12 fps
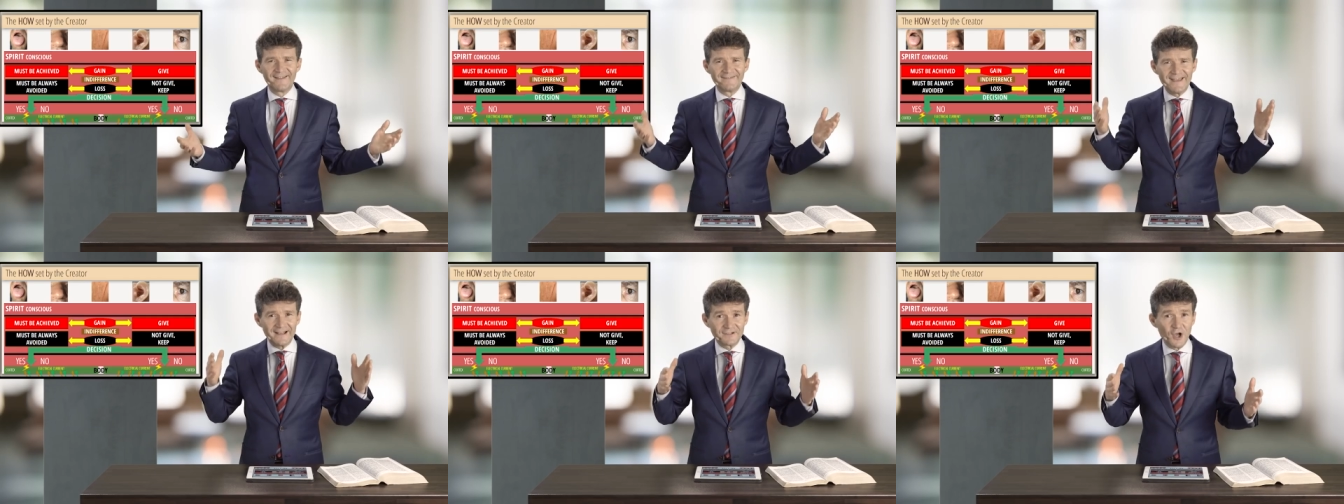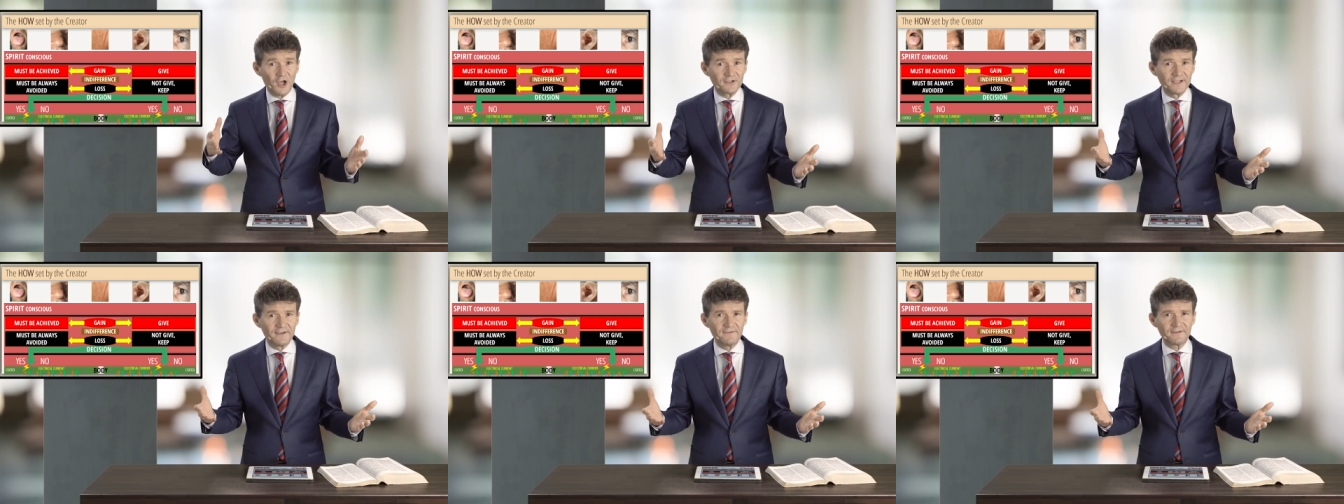That's
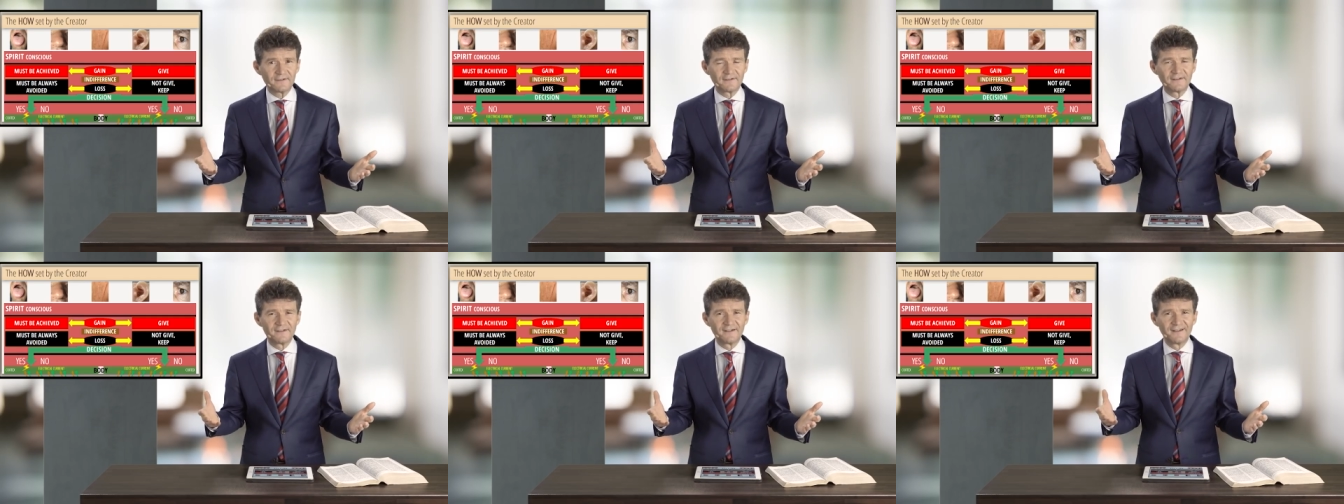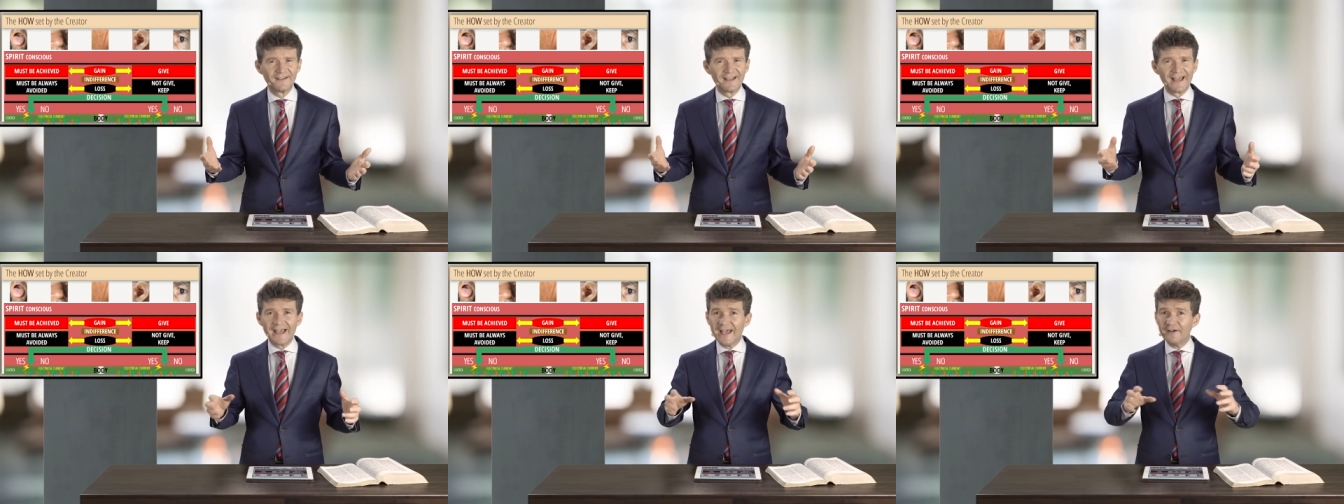God-given.
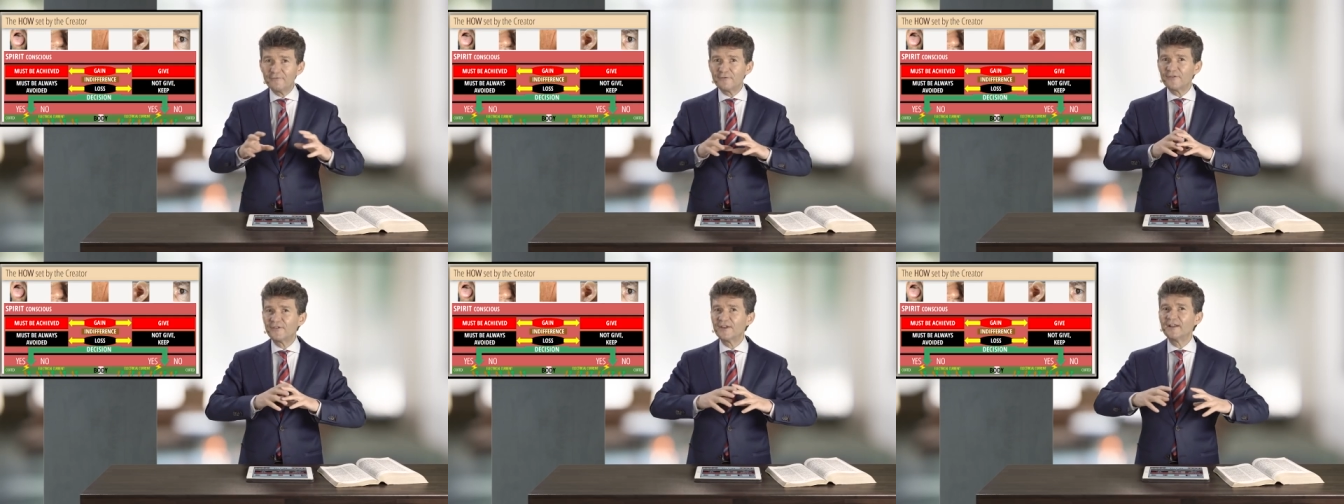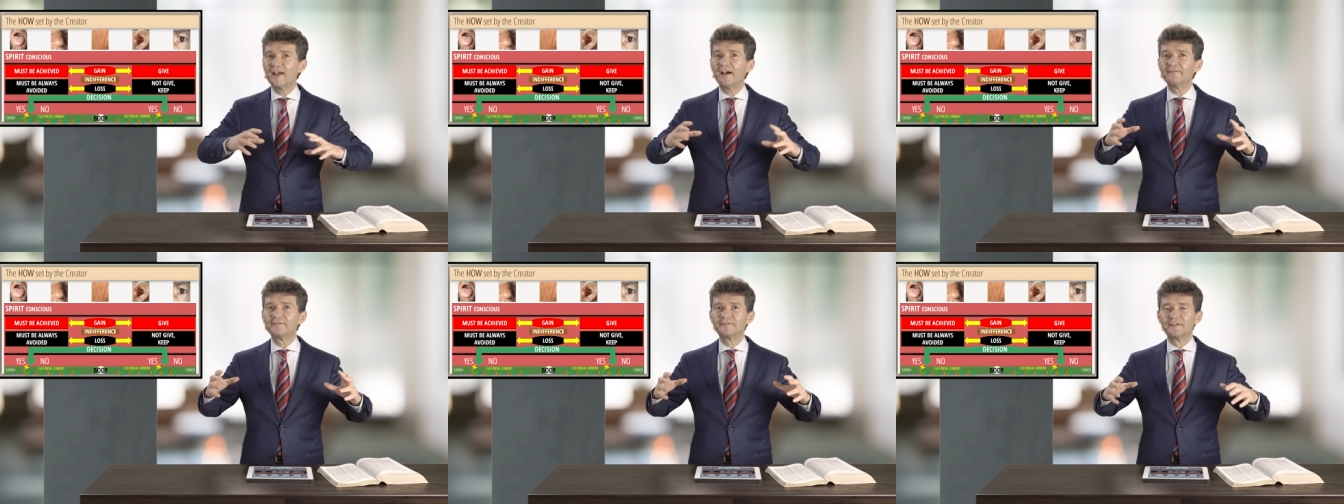Everything in
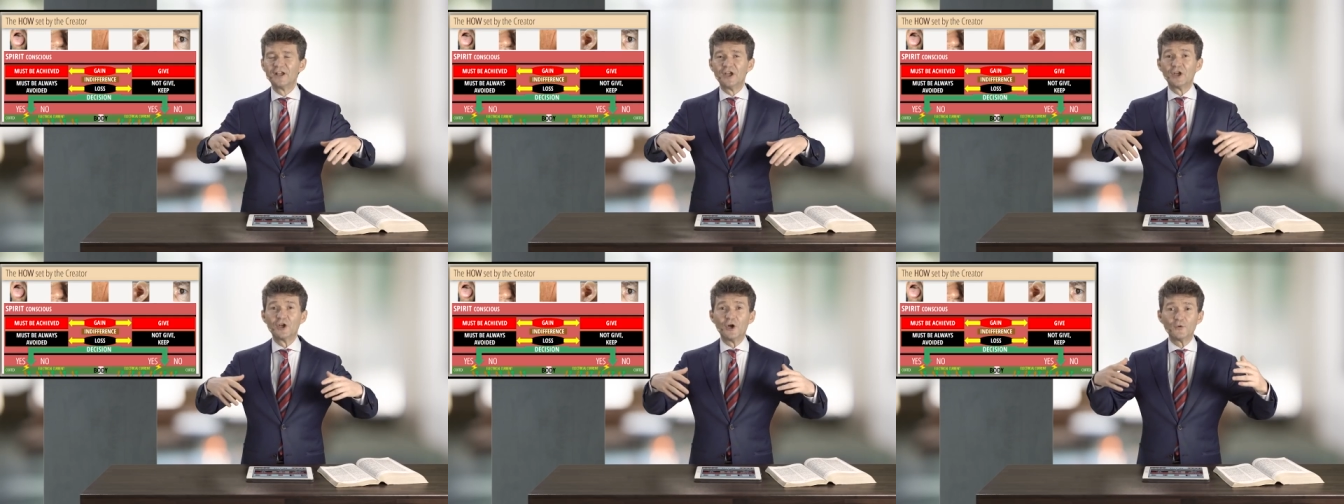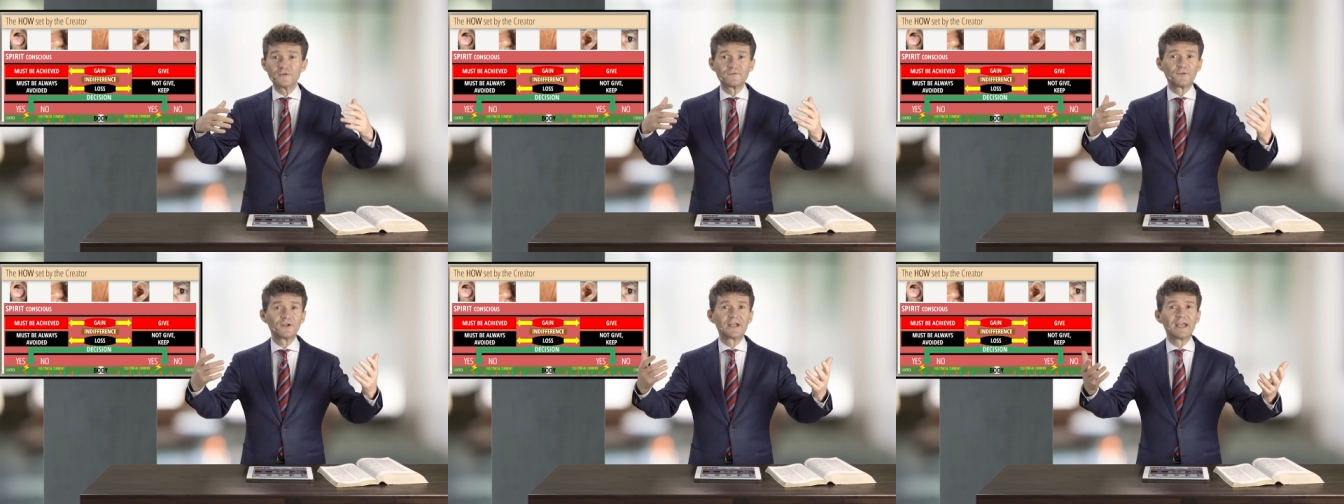heaven goes
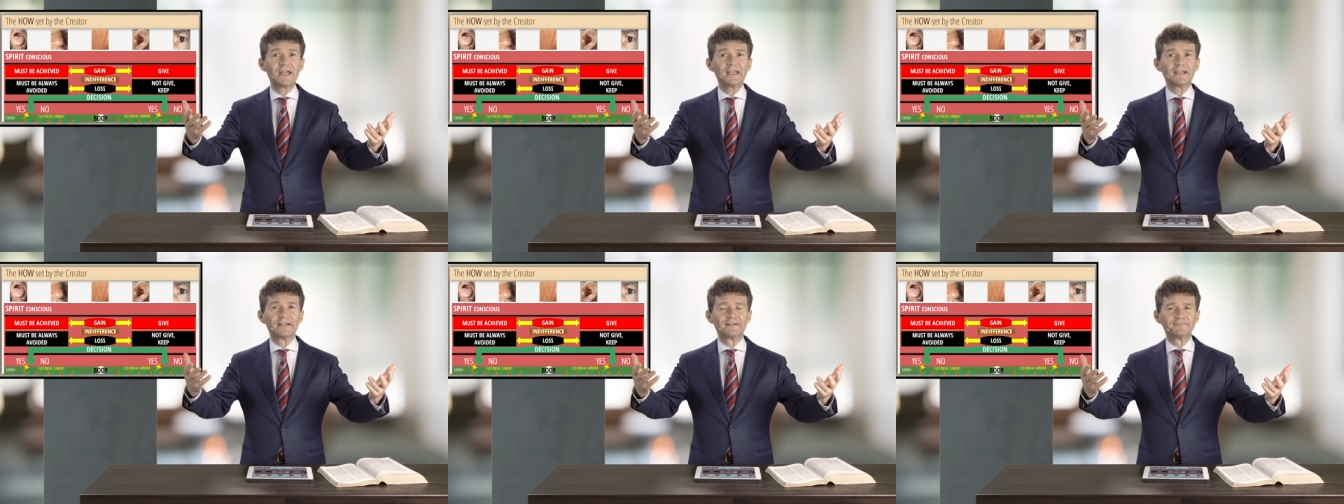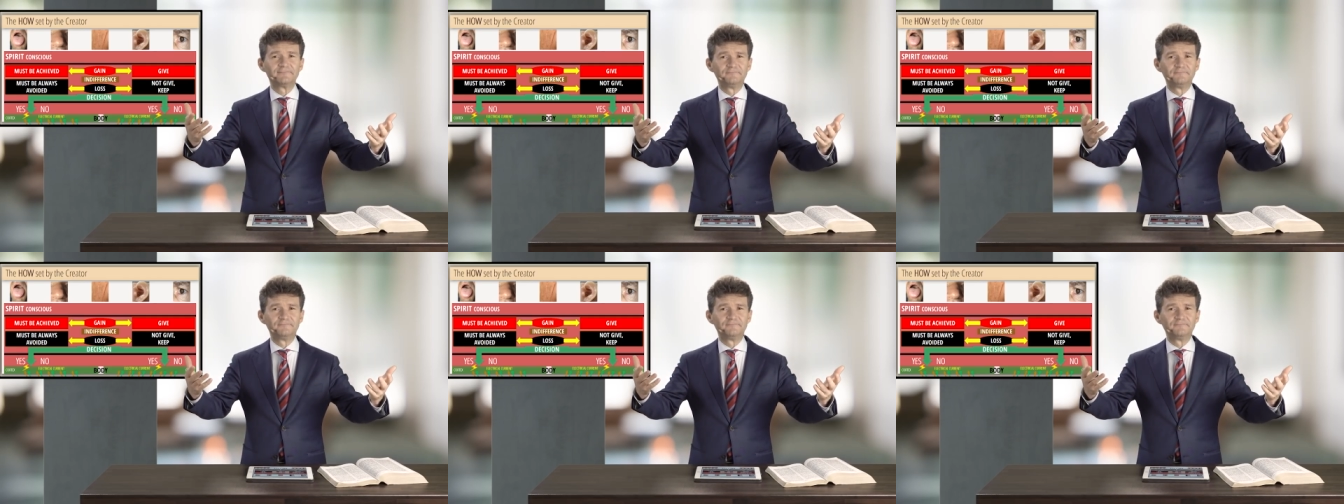for the gain.